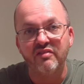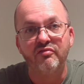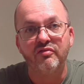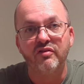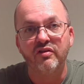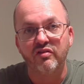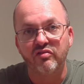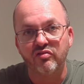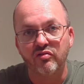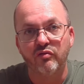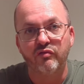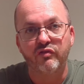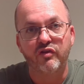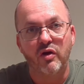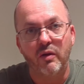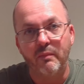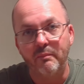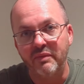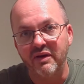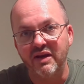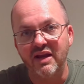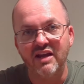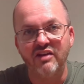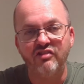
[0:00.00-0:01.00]
different sort of
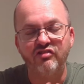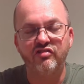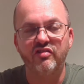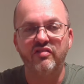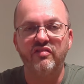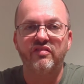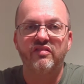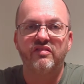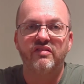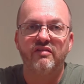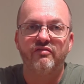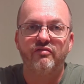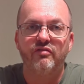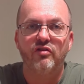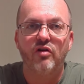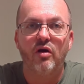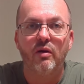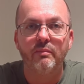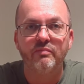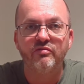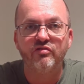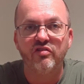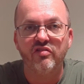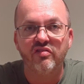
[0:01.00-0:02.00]
combinations, different
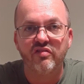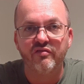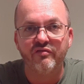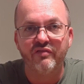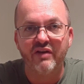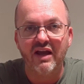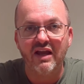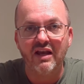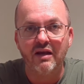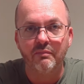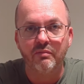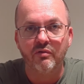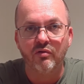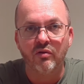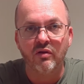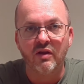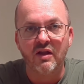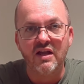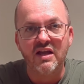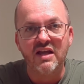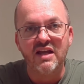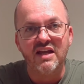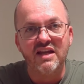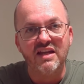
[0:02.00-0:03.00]
options available.
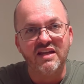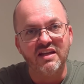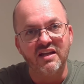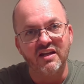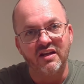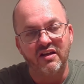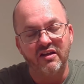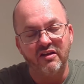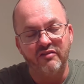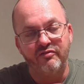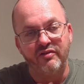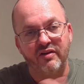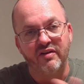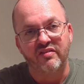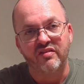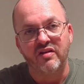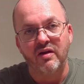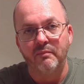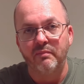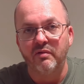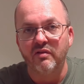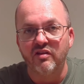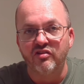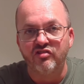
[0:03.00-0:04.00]
For
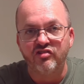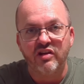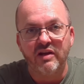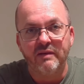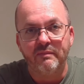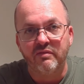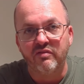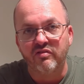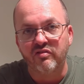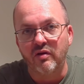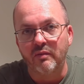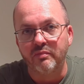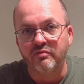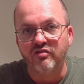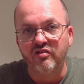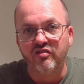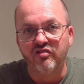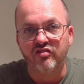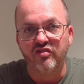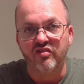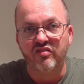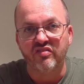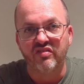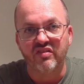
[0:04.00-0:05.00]
example, the cheapest option
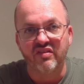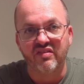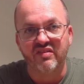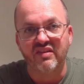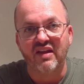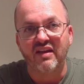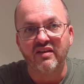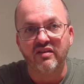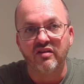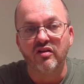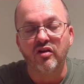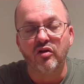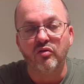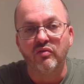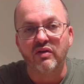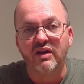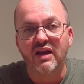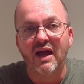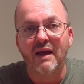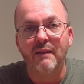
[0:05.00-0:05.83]
is just the standalone